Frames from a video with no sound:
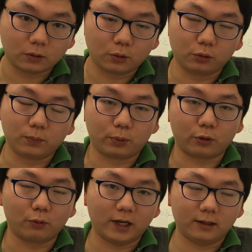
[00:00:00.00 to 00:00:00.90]
could
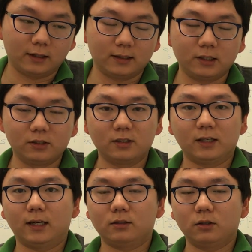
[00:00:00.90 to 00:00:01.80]
provide an
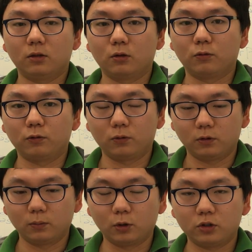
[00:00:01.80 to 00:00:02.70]
insight of
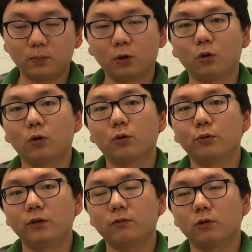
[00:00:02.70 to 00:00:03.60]
multiple
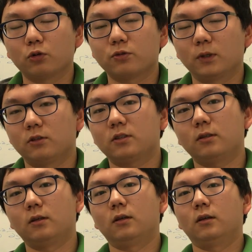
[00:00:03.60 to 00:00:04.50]
reinforcement
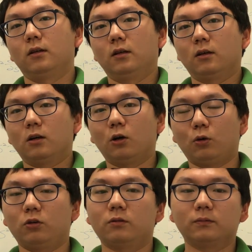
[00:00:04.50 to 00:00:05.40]

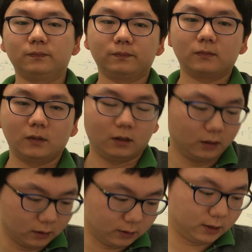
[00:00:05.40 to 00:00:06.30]
column.
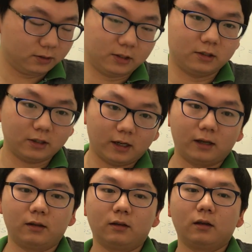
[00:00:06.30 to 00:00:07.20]
This
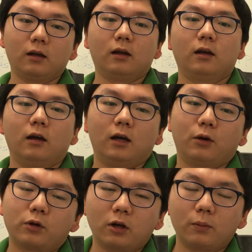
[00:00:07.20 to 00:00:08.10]
design
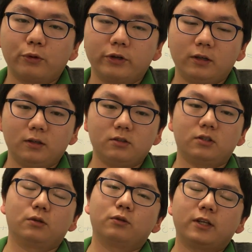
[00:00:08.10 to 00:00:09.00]
have
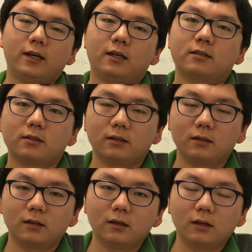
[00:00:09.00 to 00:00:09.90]
comprehensive test.
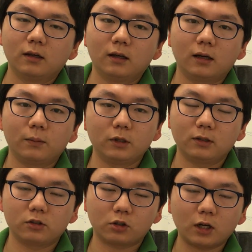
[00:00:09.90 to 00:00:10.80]
I mean,
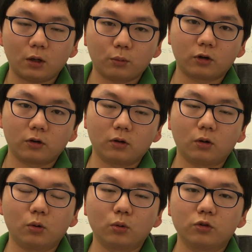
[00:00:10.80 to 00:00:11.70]
it covered
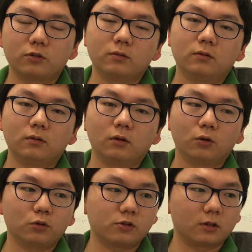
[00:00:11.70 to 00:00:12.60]
all
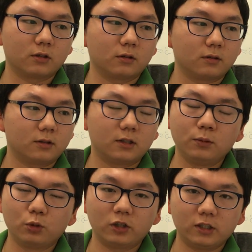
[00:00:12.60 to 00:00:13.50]
the
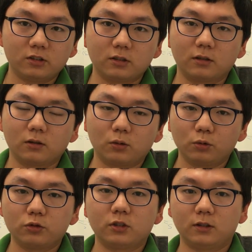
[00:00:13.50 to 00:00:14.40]
stimulation,
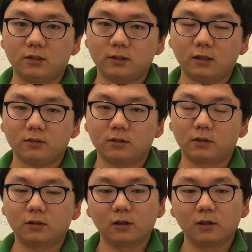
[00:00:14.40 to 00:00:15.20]
all the disaster,